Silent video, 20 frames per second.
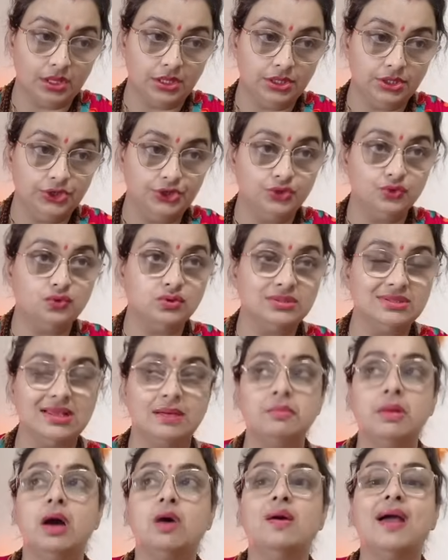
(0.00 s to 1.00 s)
you
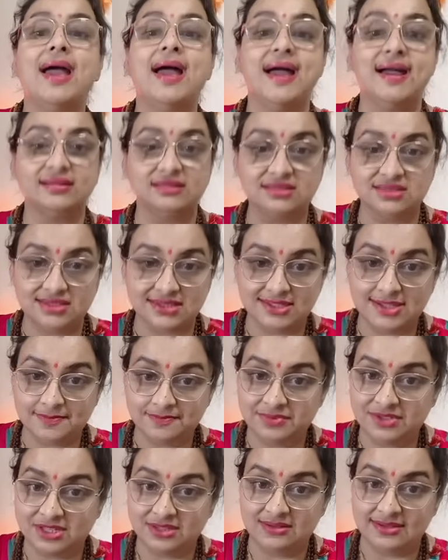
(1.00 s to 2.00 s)
somehow
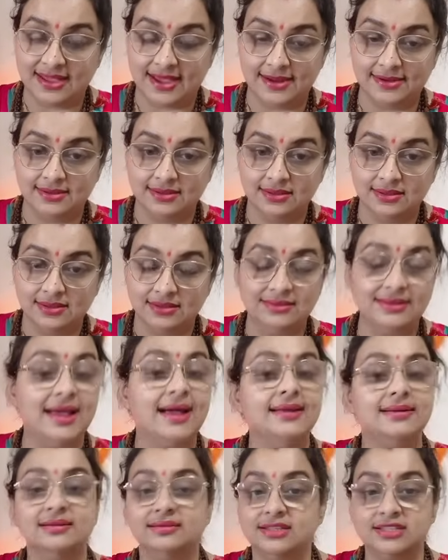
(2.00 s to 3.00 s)
accepted that
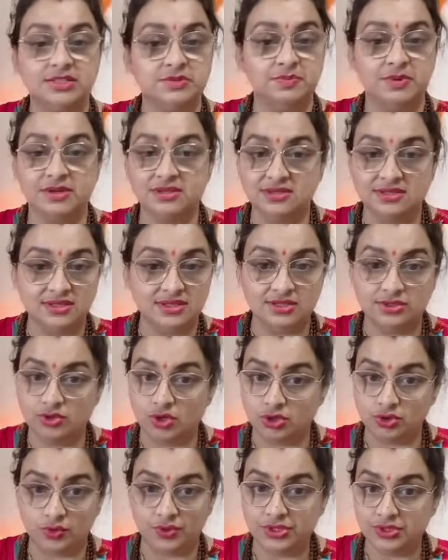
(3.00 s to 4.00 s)
that this person is
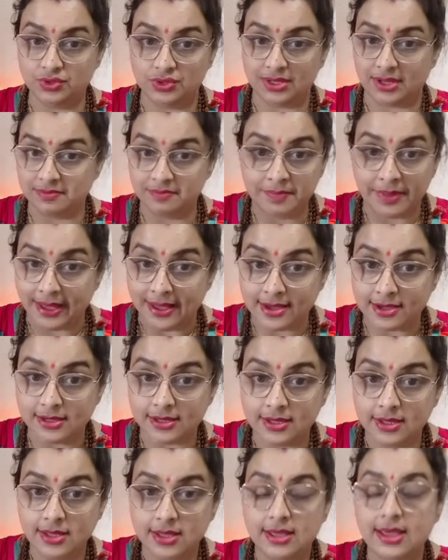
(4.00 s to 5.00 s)
not going to come back
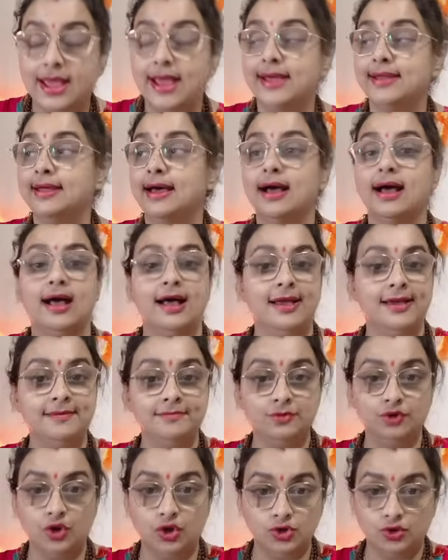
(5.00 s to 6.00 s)
and I
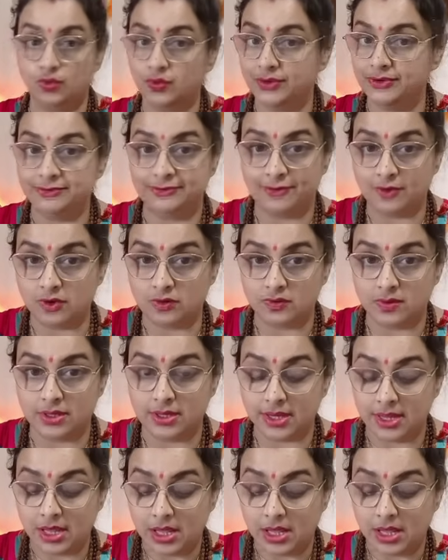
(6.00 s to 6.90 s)
am not going forward.